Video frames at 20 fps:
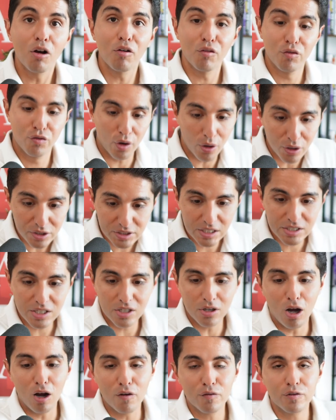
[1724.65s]
versus
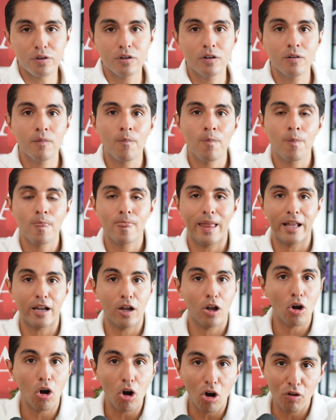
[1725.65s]
an offer like
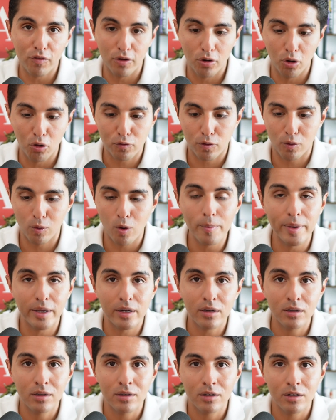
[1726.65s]
a call funnel for
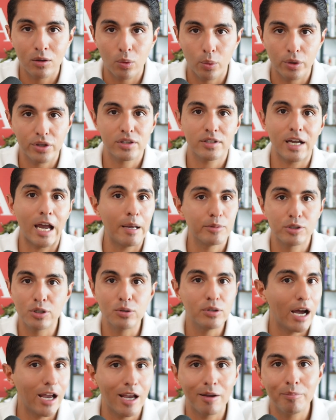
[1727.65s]
women with type
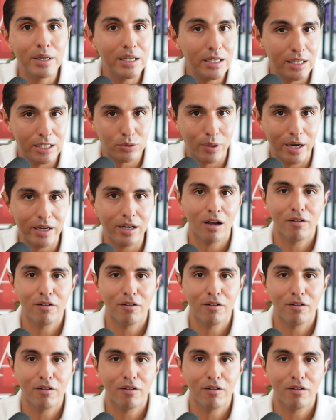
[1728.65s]
2 diabetes, right?